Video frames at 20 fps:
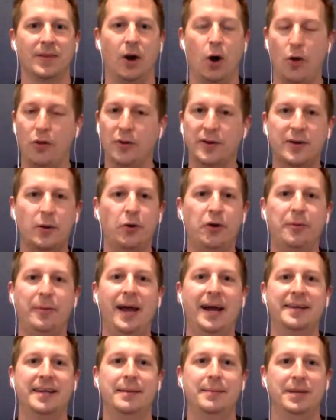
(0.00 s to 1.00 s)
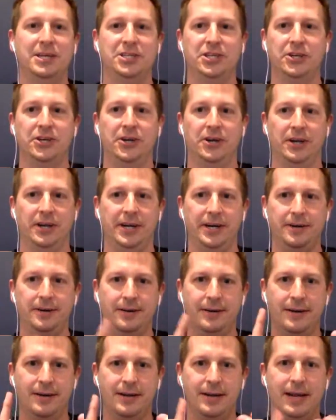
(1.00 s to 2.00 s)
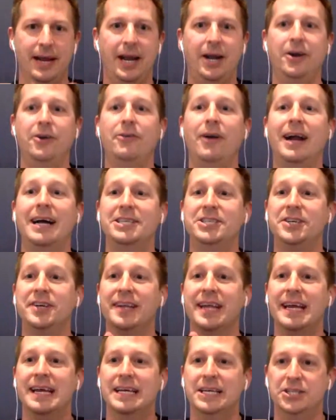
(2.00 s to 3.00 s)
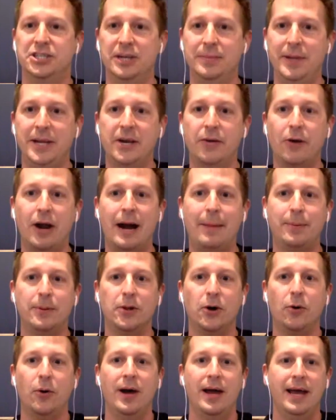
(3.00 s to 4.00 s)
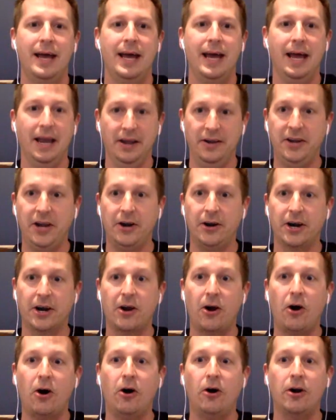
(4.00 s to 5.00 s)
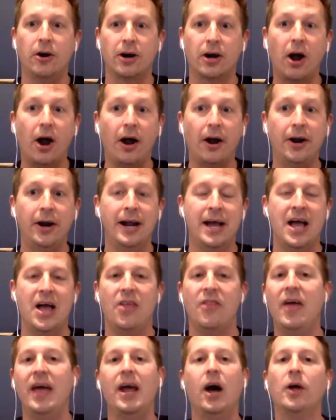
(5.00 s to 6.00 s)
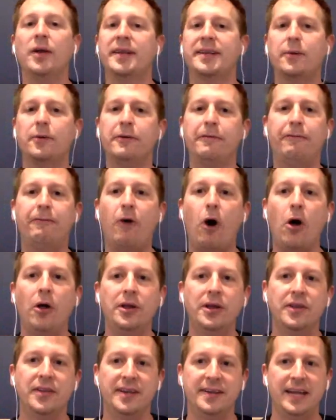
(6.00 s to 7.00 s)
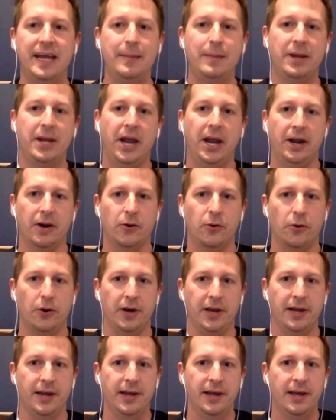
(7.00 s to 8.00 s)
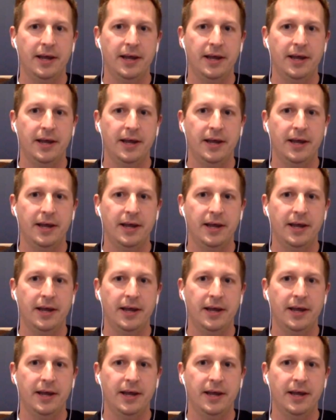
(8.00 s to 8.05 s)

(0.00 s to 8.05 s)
all those quarterbacks i mentioned earlier aaron rodgers jimmy garoppolo and derek carr they all sort of fall into the same category